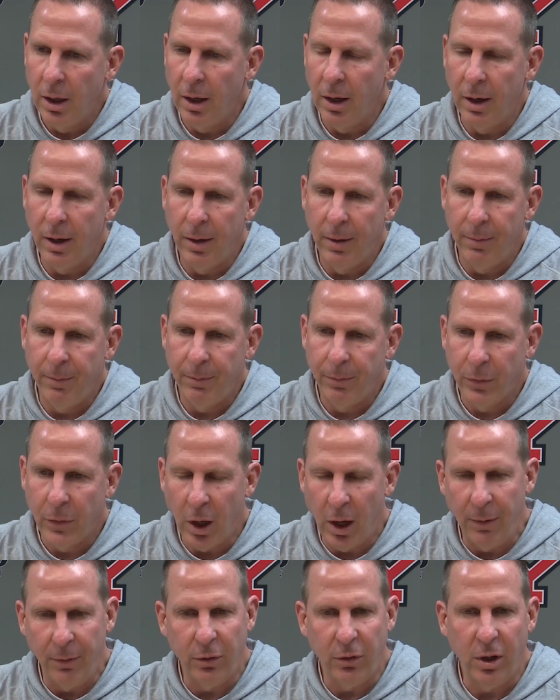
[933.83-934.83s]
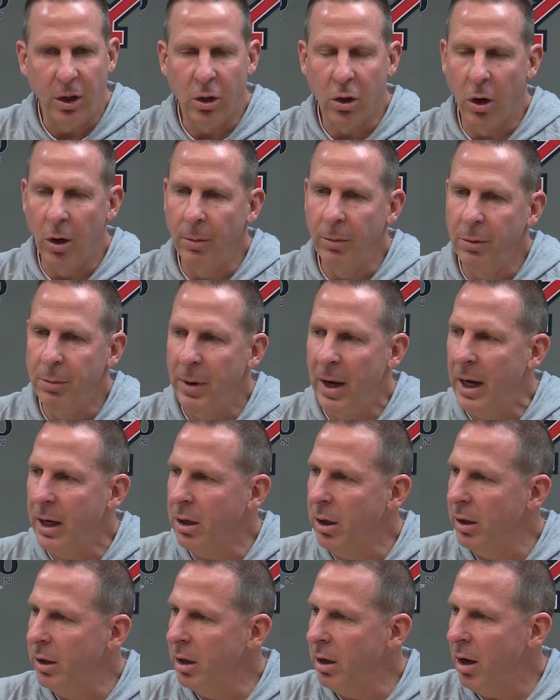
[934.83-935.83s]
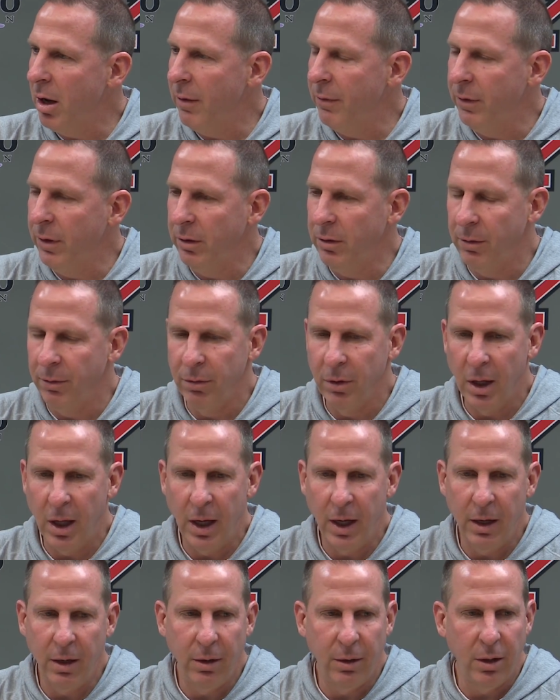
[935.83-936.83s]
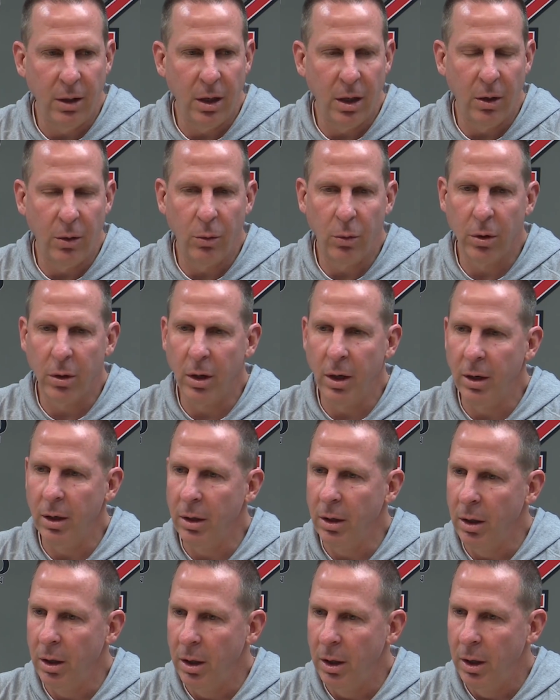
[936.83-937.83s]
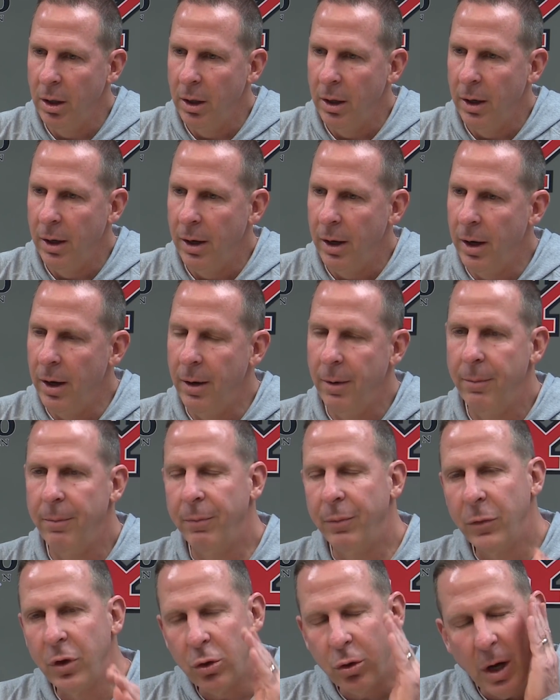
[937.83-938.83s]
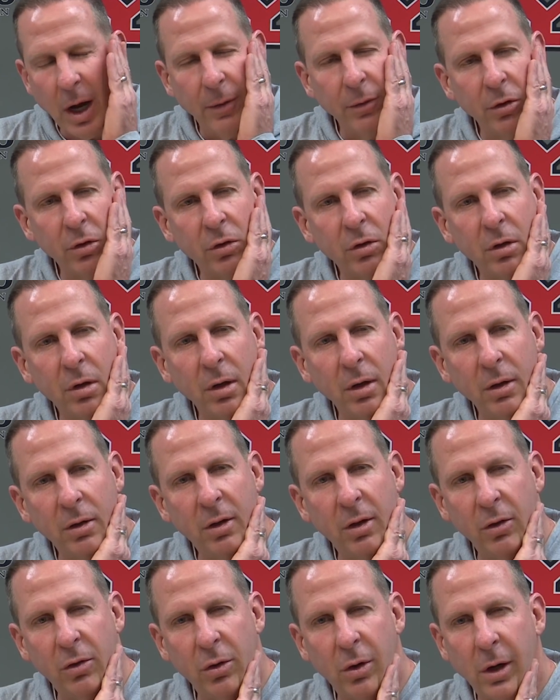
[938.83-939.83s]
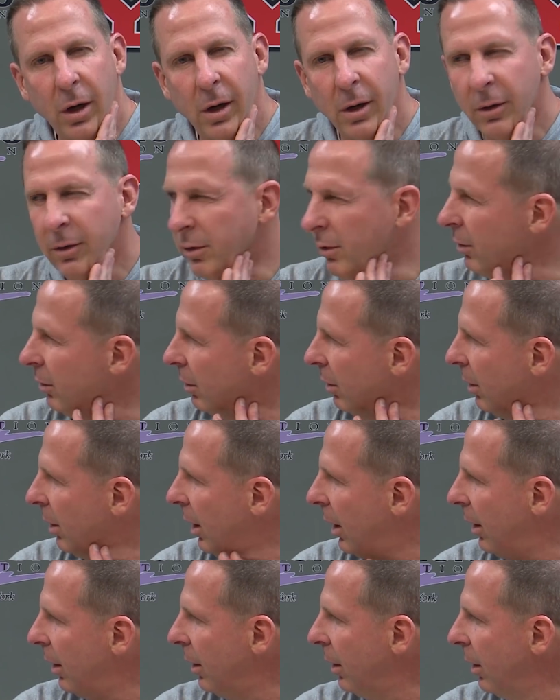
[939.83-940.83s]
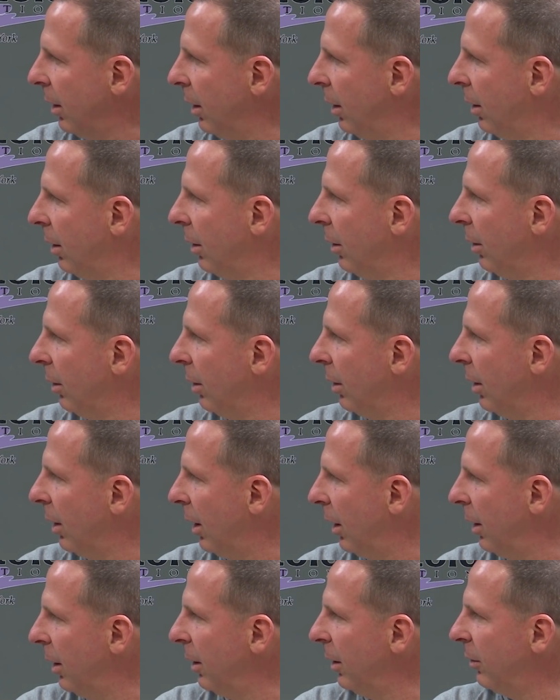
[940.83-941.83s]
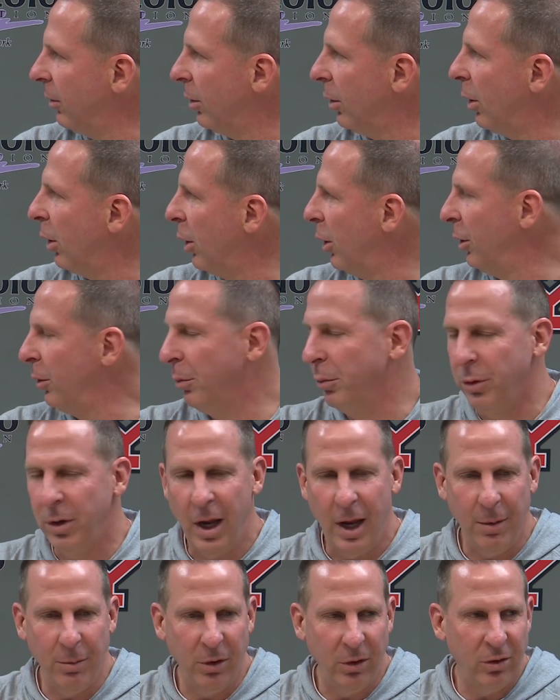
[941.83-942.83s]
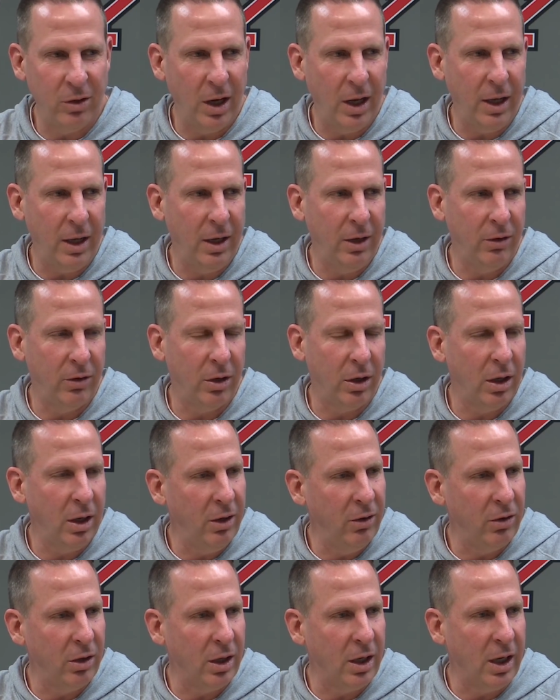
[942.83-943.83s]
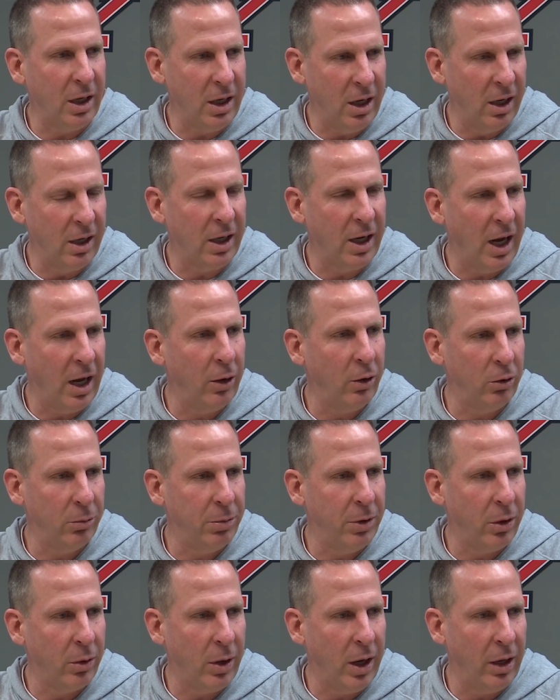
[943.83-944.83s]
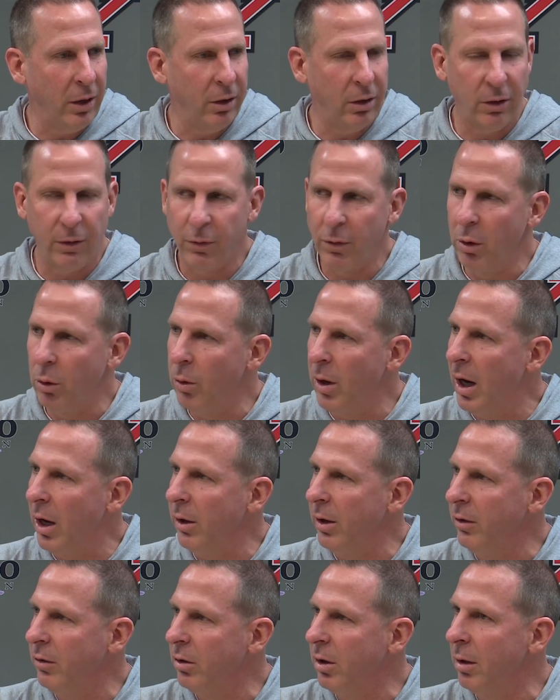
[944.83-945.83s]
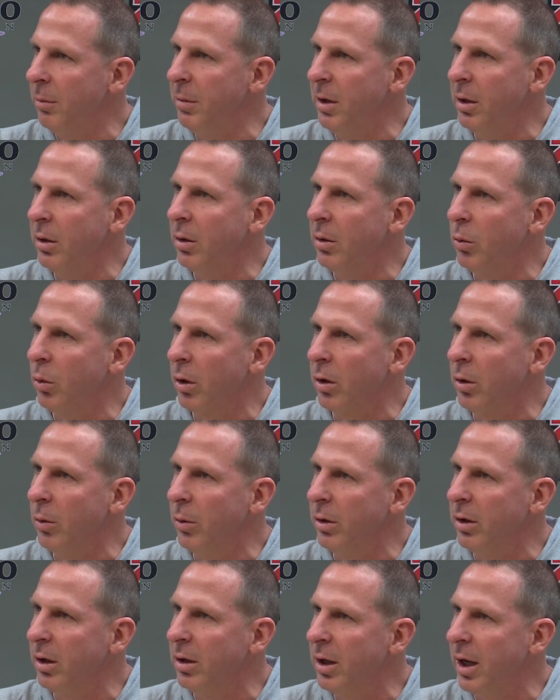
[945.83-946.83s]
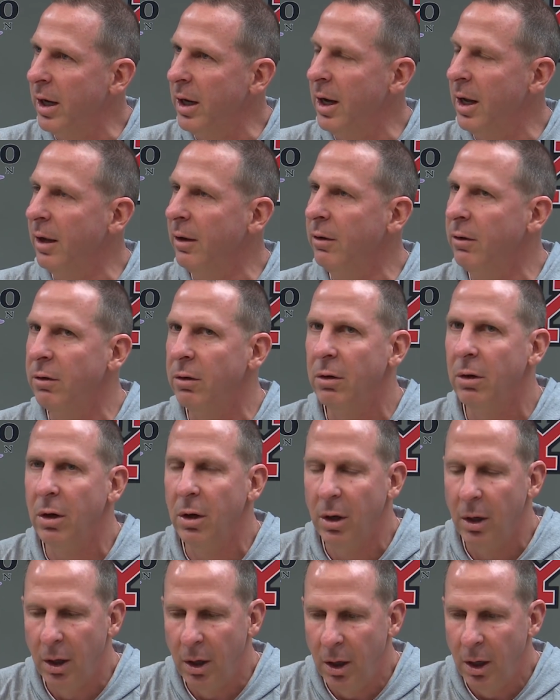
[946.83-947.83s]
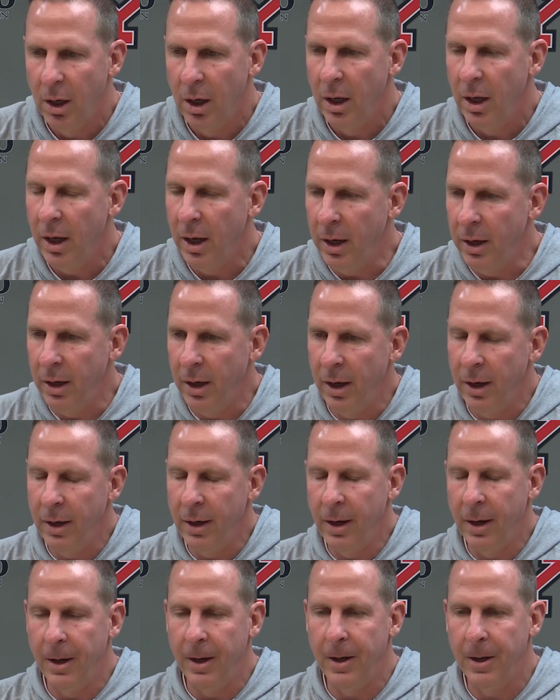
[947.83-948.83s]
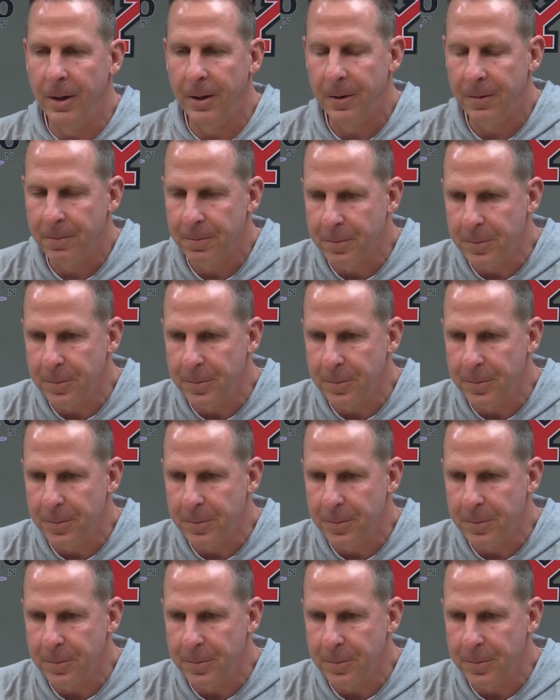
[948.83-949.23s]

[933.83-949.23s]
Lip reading: Obviously, Carm's back on the offensive line. You know, we're going to Travis Tislerits, it's a hard name to say. He's a young guy who's been around us for a while. He's going to be working with the tight ends. And then